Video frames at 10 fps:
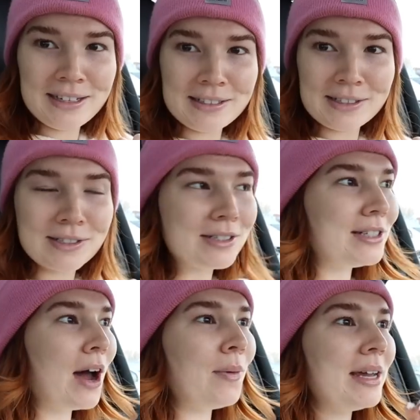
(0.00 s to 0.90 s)
is the
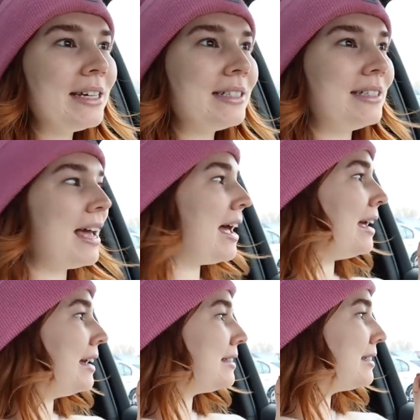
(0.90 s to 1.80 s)
snowiest
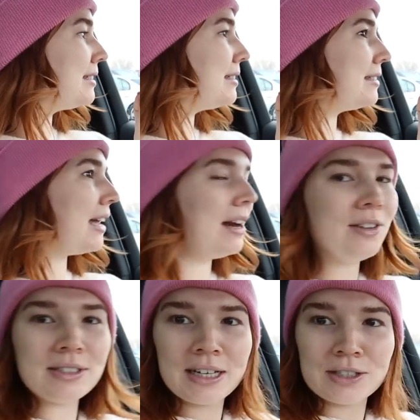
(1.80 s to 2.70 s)
day. It's kind of
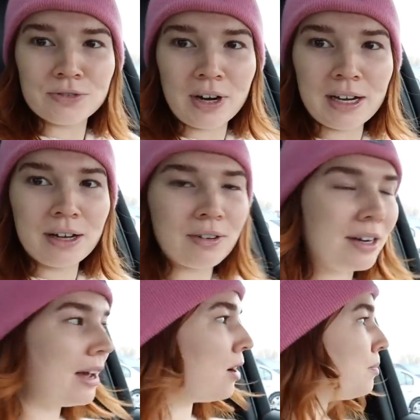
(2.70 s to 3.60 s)
looks like it's raining right
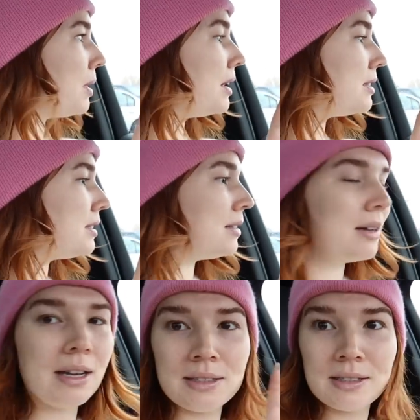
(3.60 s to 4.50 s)
now, but
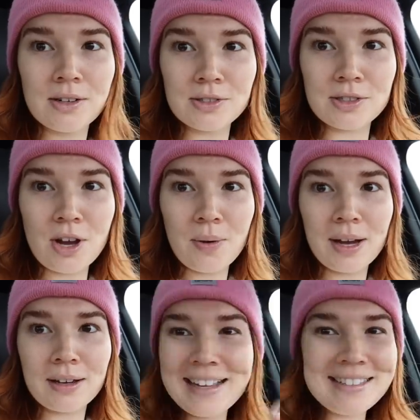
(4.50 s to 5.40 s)
it's still
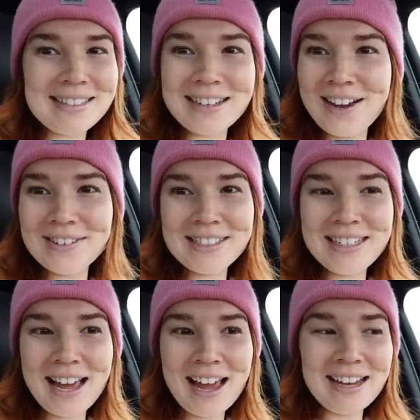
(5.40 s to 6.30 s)
snowing. It's just a cozy
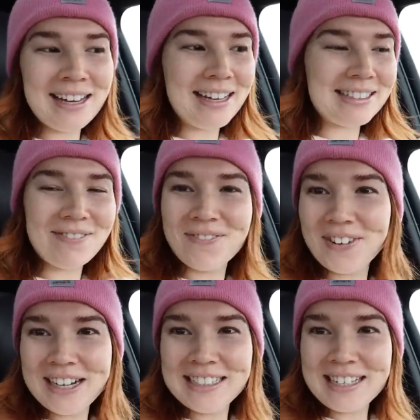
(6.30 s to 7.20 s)
day. It's
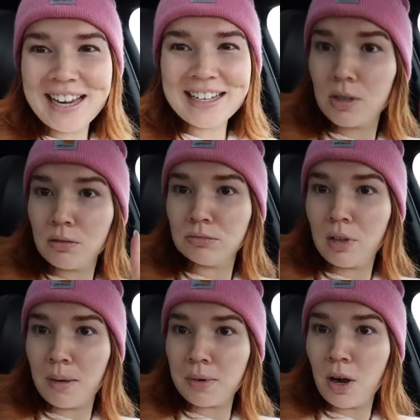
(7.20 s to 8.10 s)
freezing, so
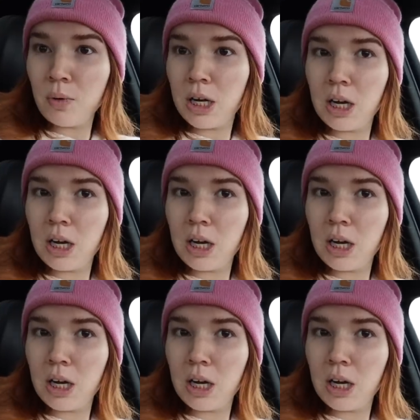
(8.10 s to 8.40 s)
I'm going